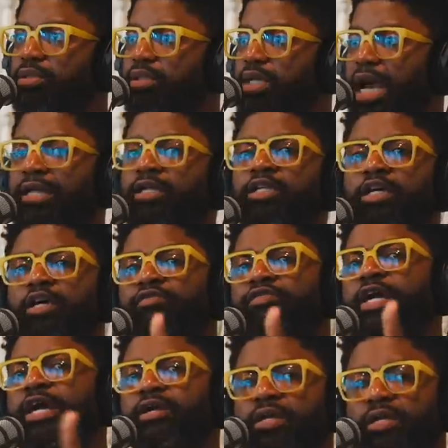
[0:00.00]
I love
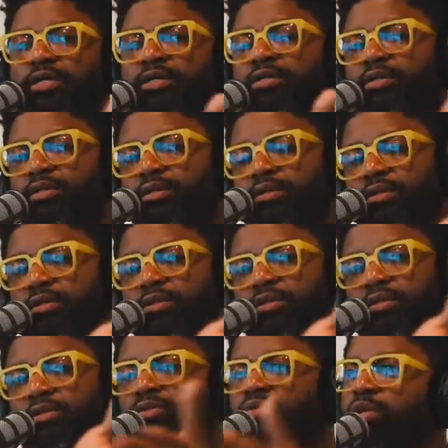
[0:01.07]
that.
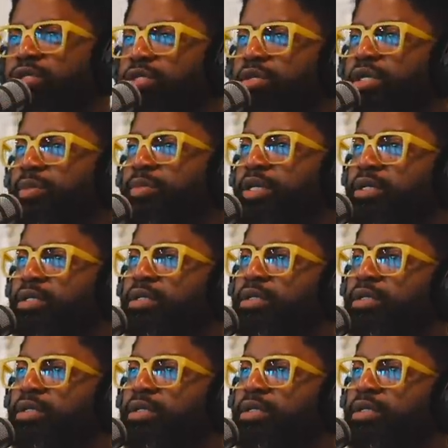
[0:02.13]
What's her name again?